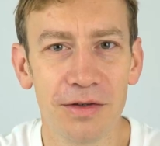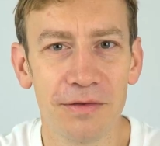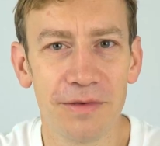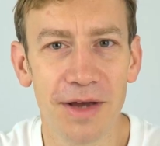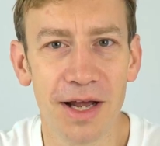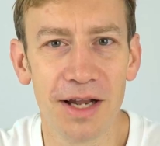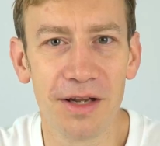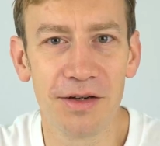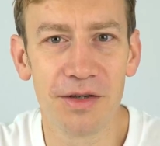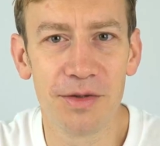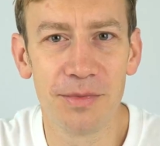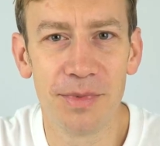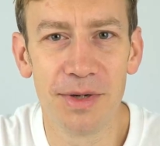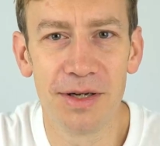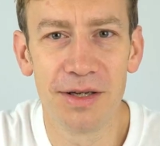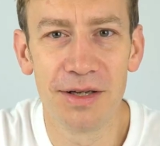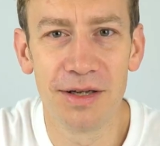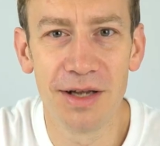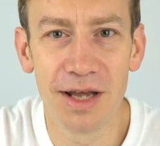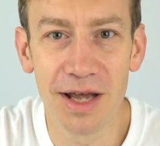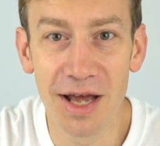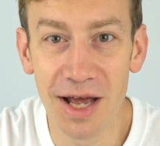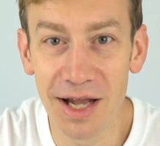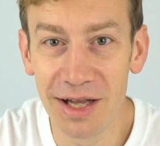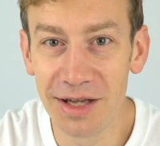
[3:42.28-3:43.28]
of
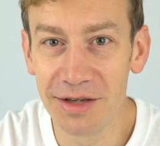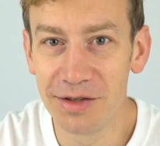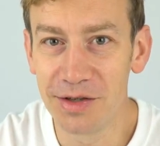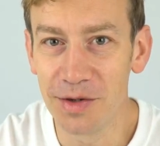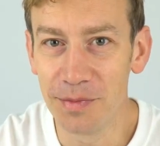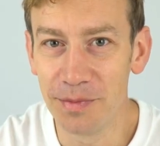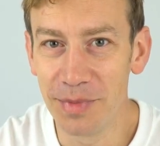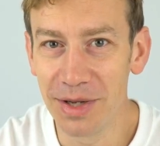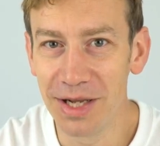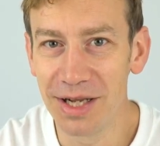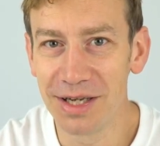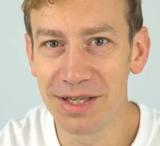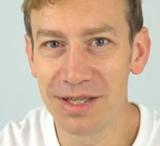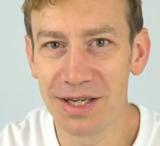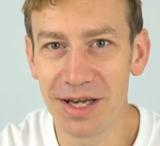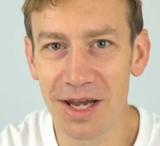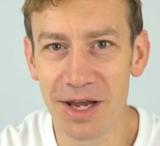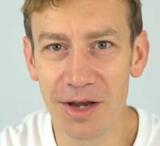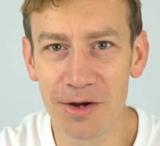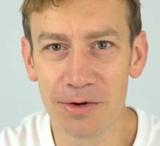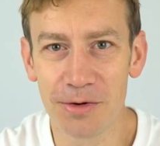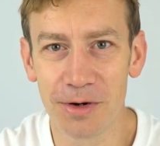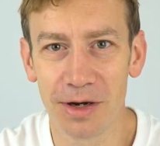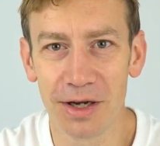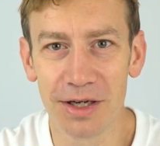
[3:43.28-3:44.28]

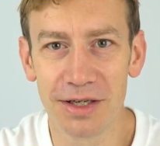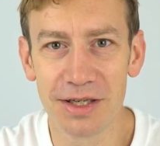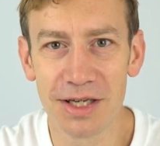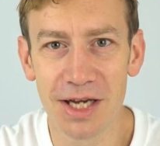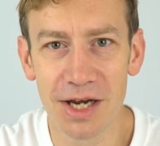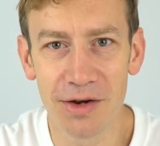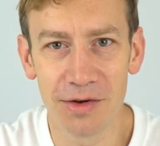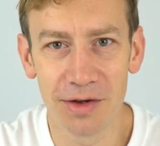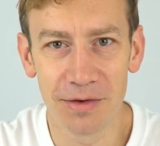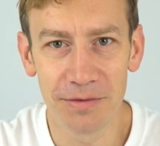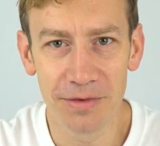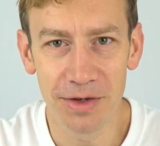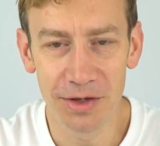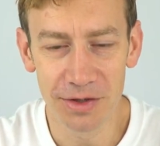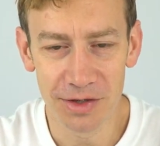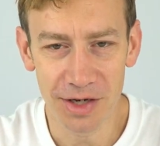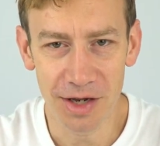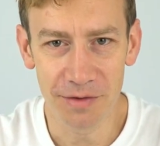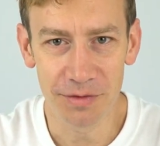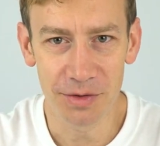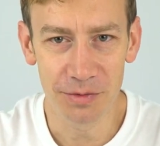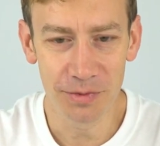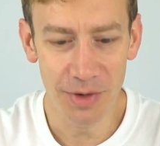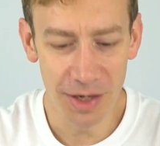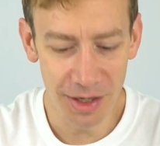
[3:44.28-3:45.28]
eligibility criteria for you to
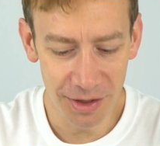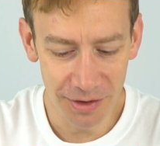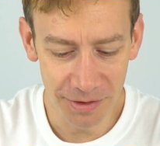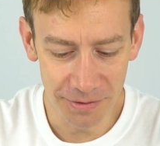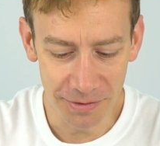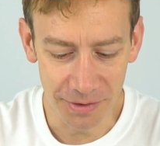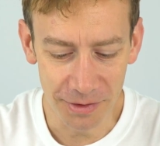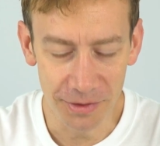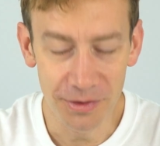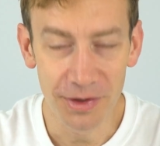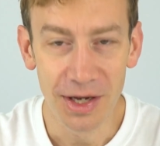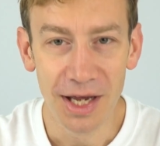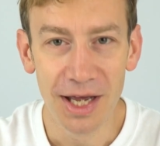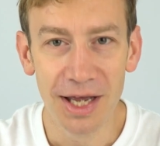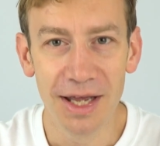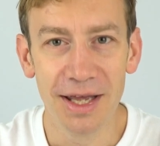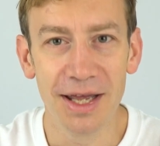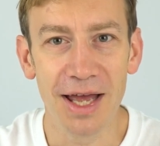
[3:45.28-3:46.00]
have a read through.